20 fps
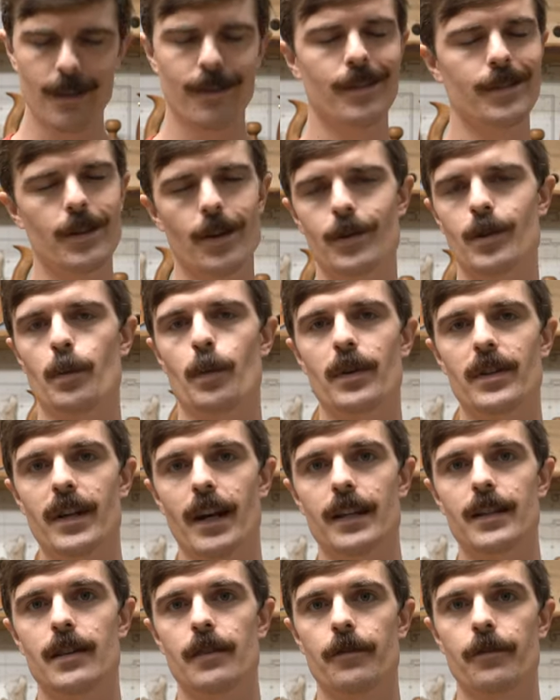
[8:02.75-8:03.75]
This also
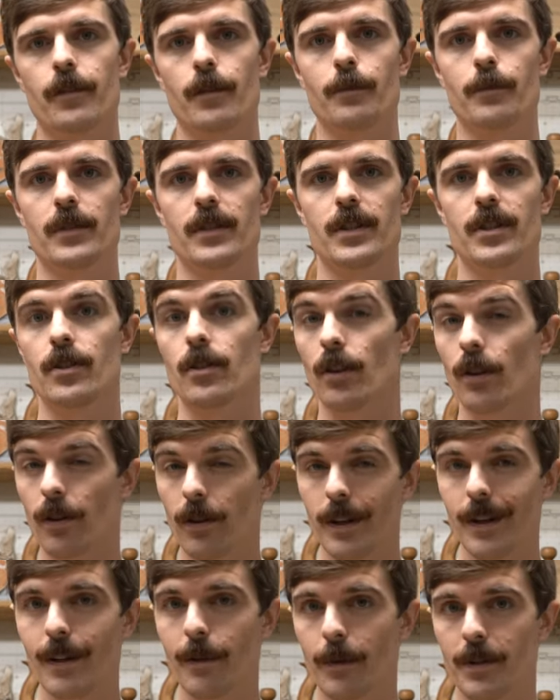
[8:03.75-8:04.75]
protects it from
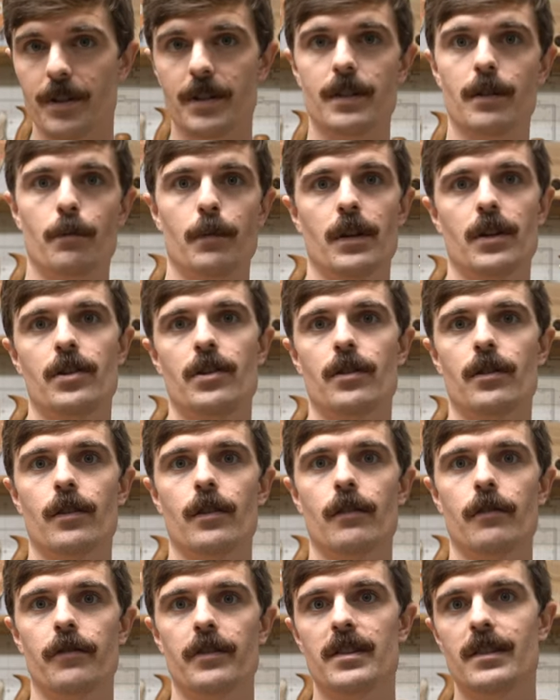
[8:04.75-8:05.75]
slurry, which is a mixture
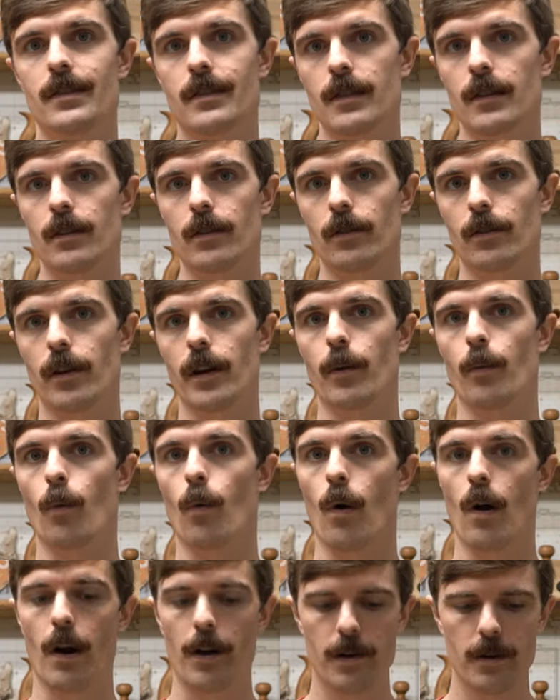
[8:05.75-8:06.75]
of steel and
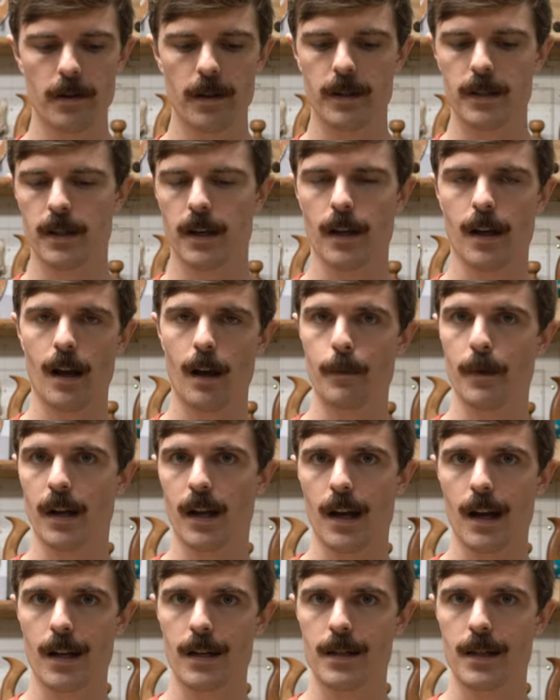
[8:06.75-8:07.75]
water that's going to come in
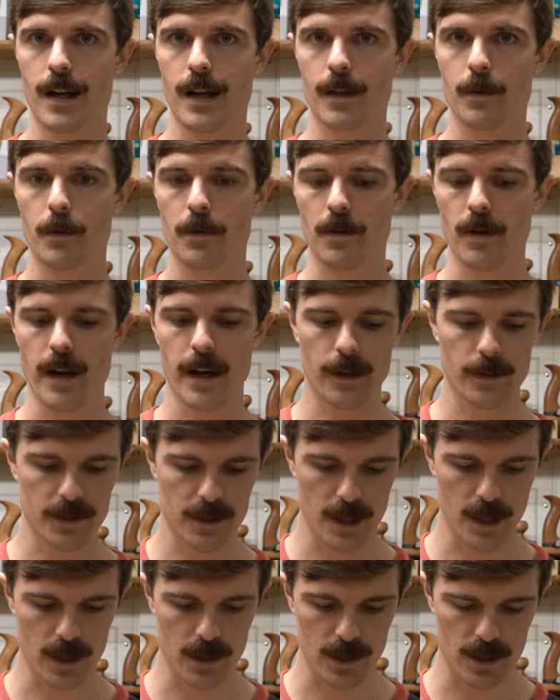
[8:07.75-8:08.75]
contact with your angle
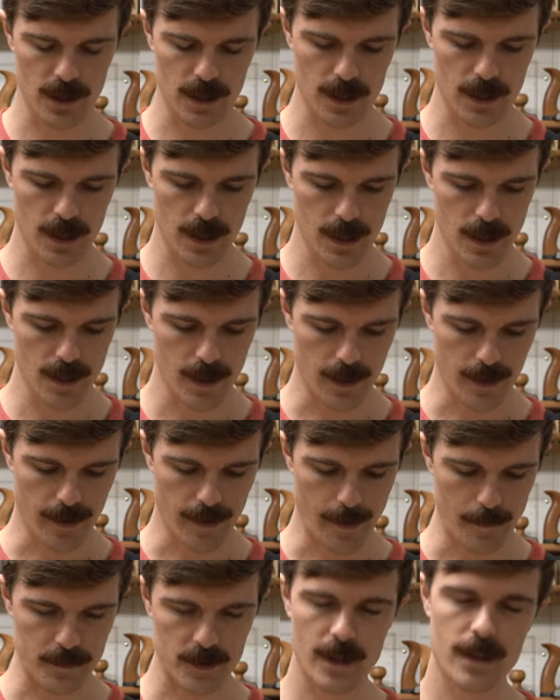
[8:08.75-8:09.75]
setting jig.
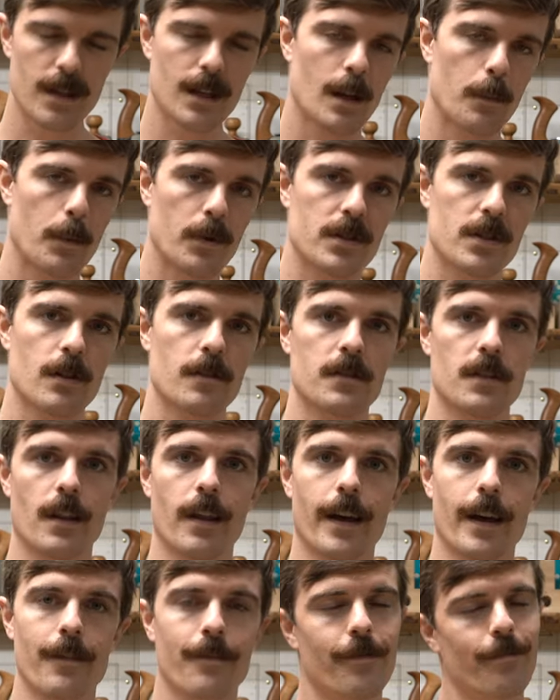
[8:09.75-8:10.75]
So I think it preserves the
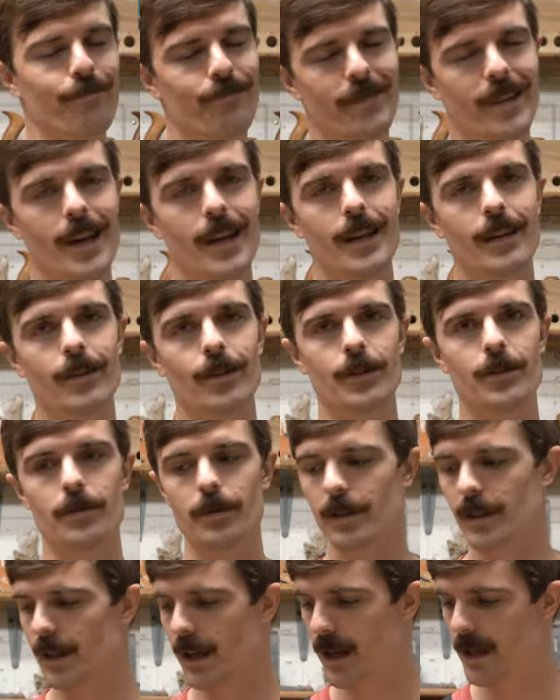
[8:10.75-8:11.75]
life, and it looks
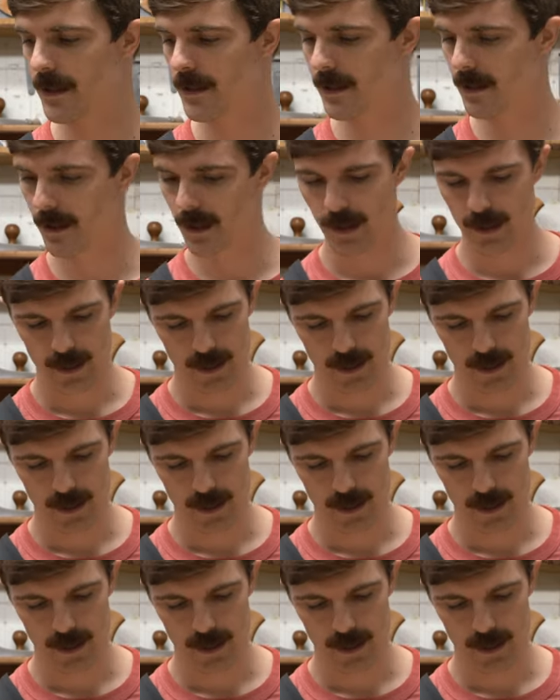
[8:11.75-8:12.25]
really nice.